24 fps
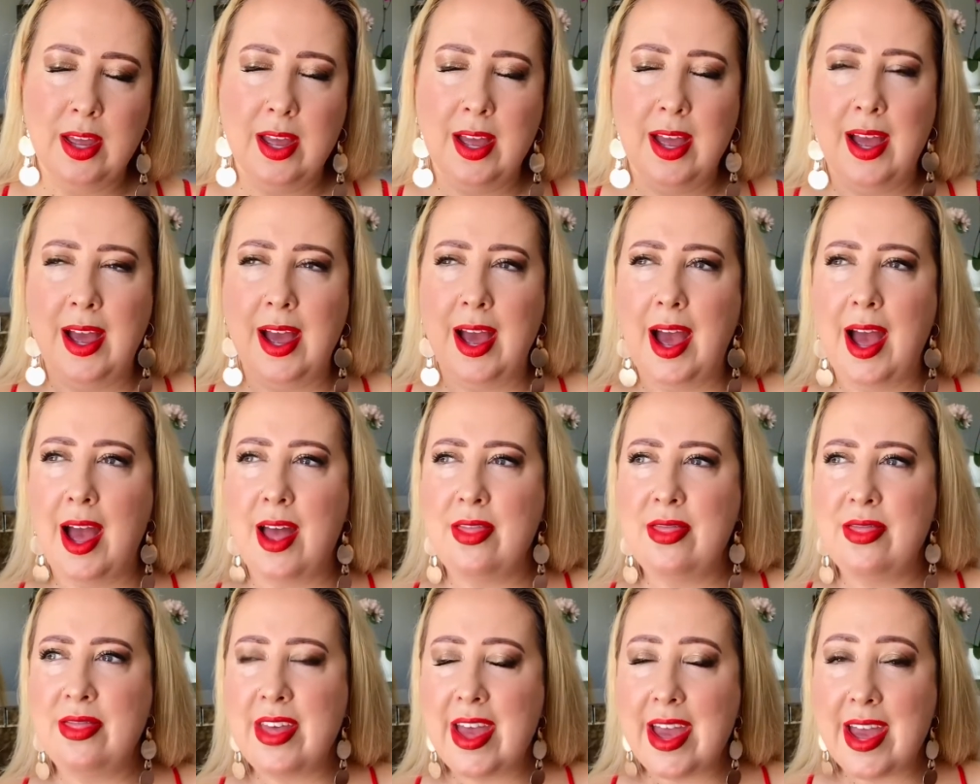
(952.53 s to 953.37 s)

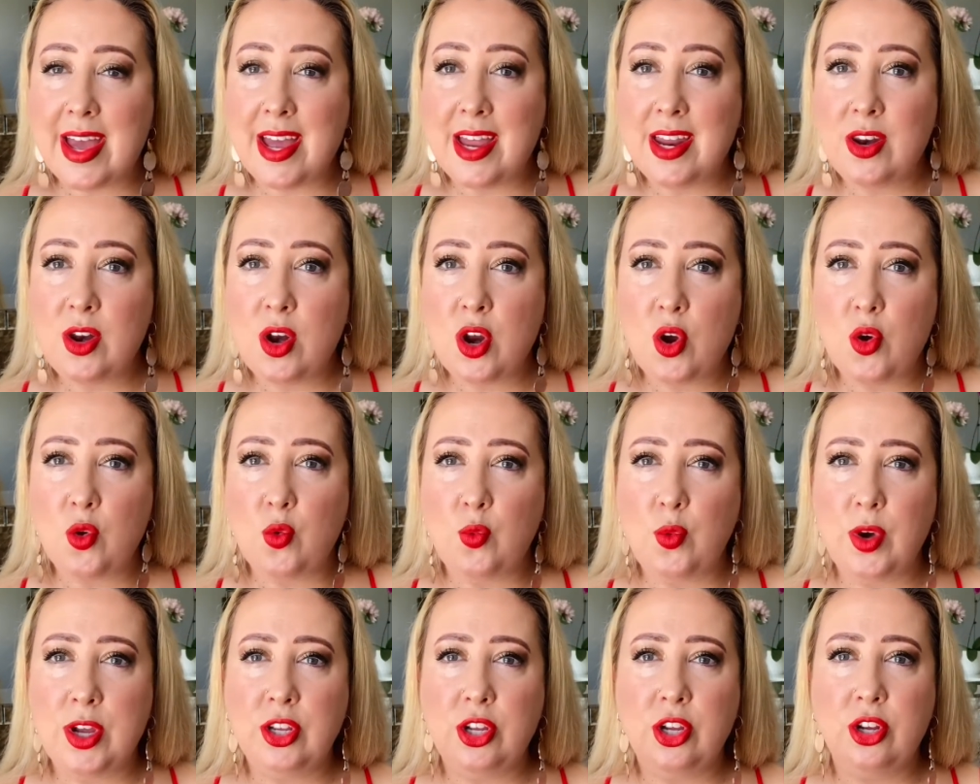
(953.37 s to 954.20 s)
And then
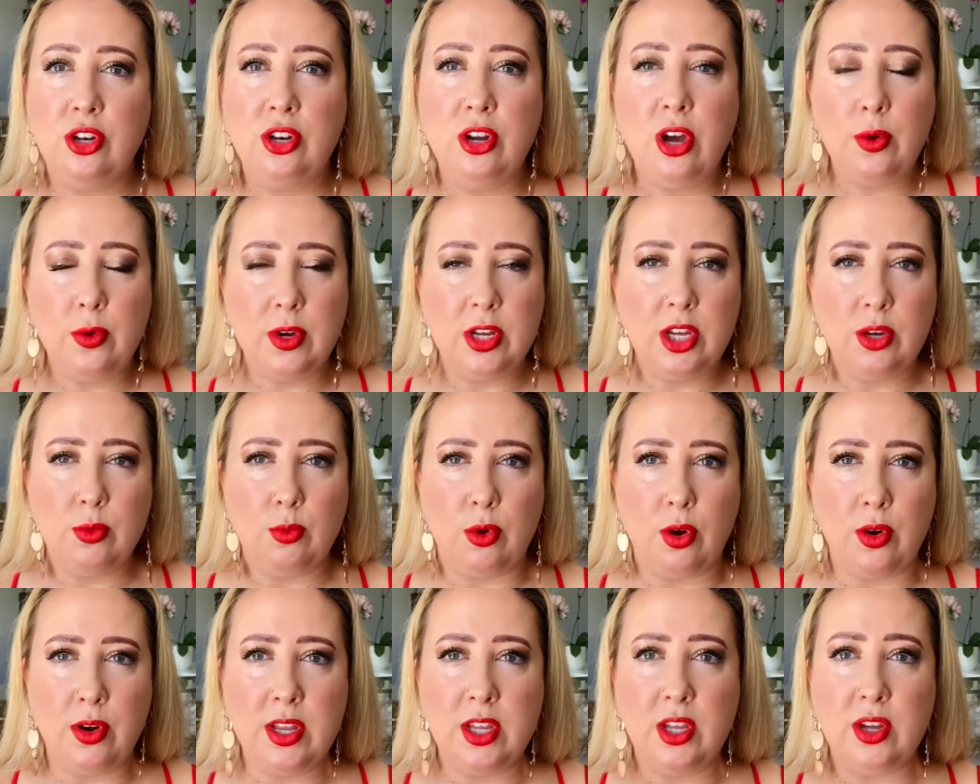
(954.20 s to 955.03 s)
when you know what you
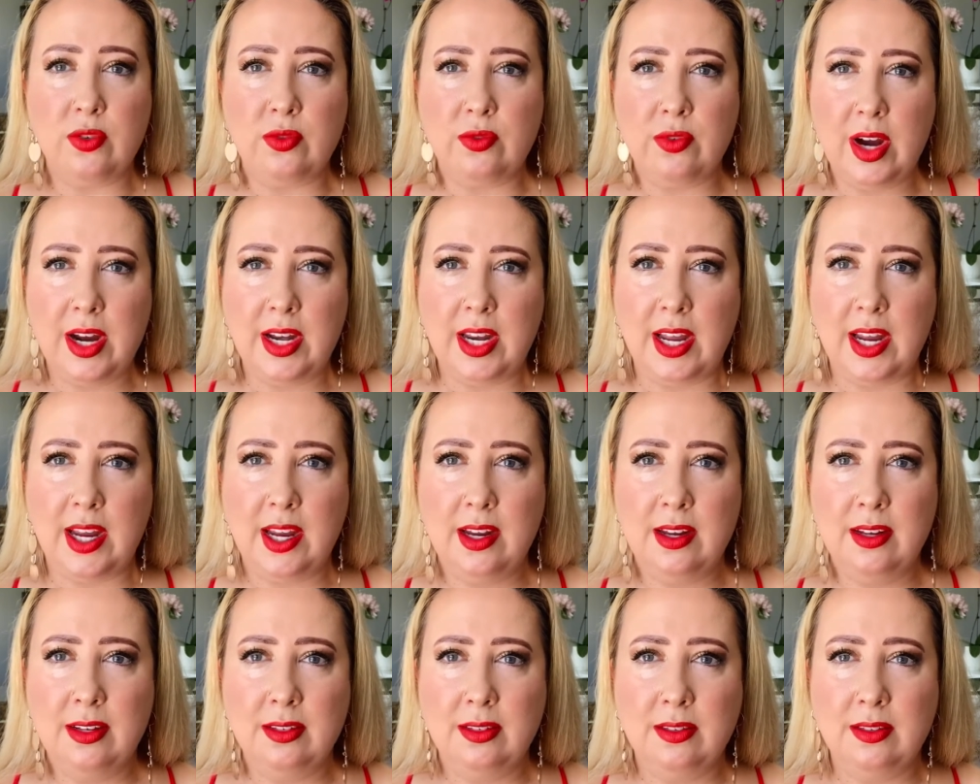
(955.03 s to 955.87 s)
want and you're
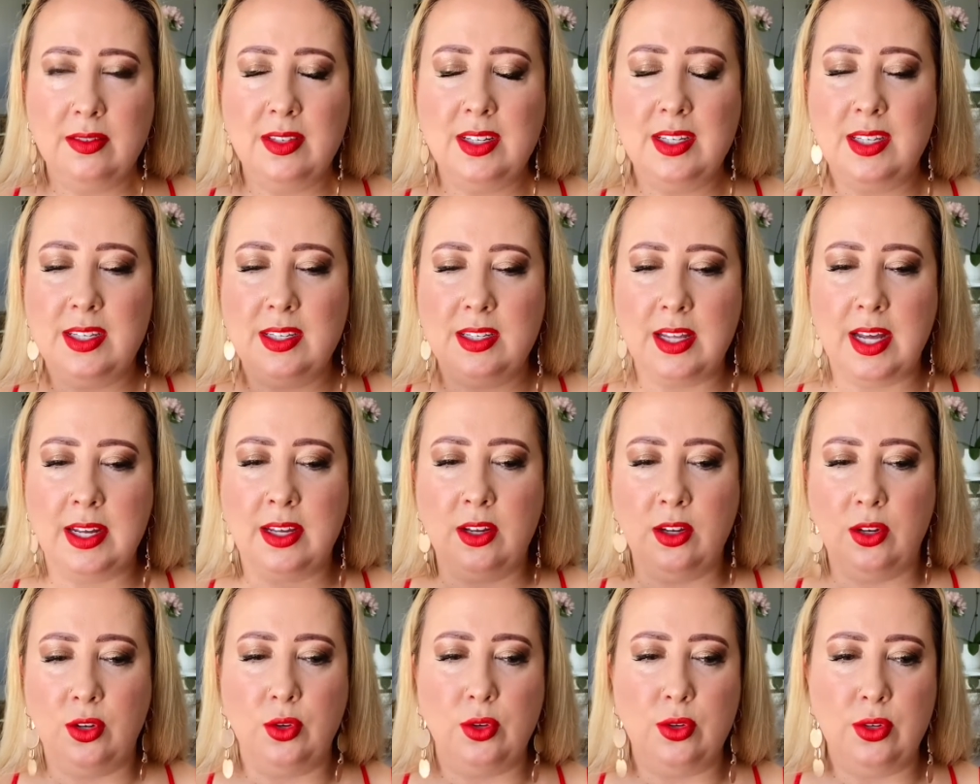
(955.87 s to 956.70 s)
ready, this is like a
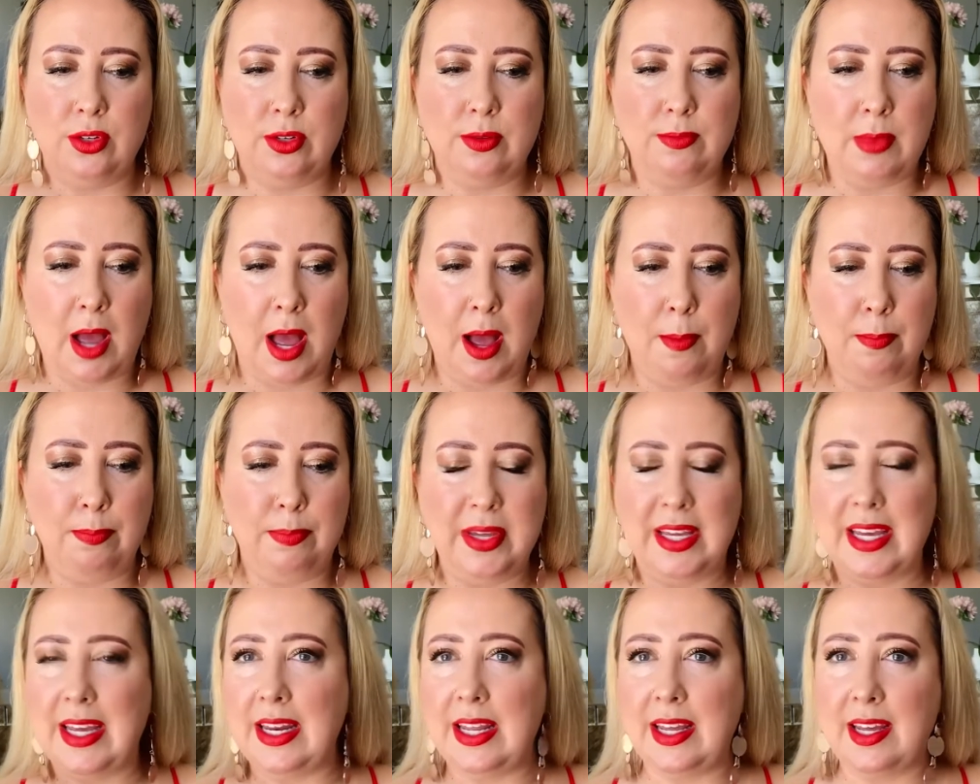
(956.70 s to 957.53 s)
good
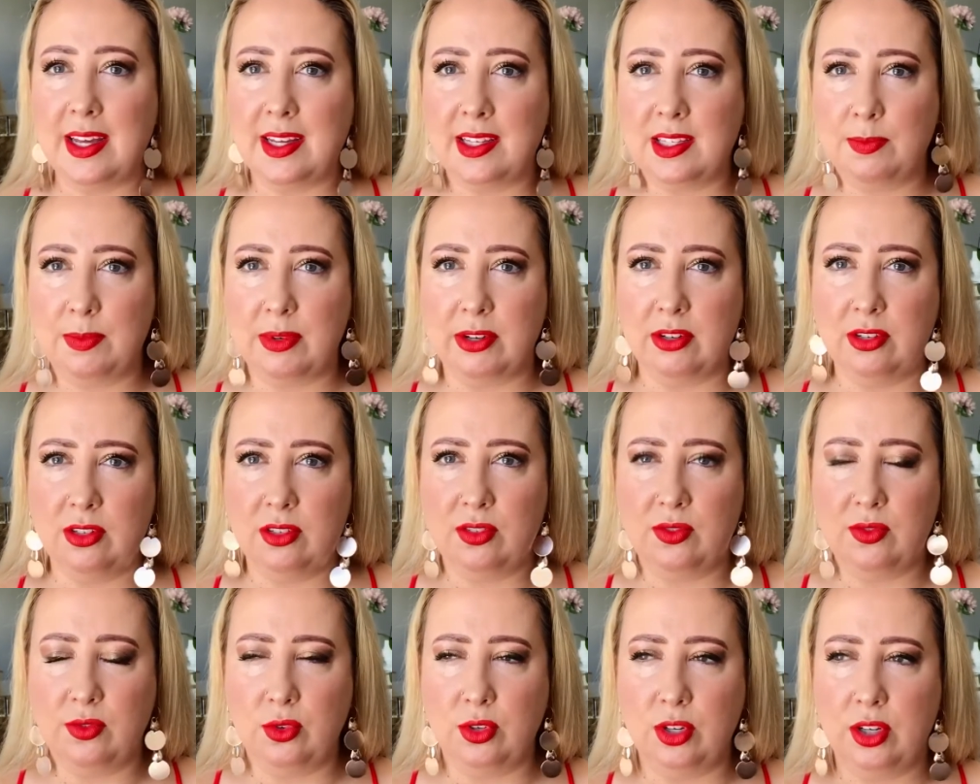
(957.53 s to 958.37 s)
beginning experience
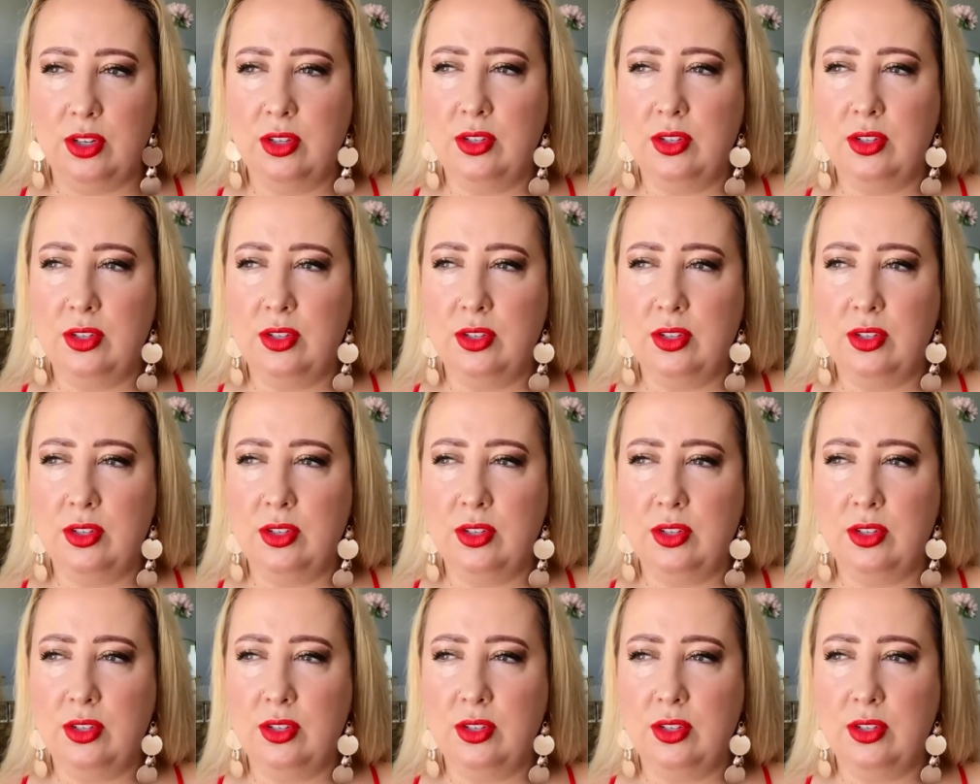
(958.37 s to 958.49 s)
for you.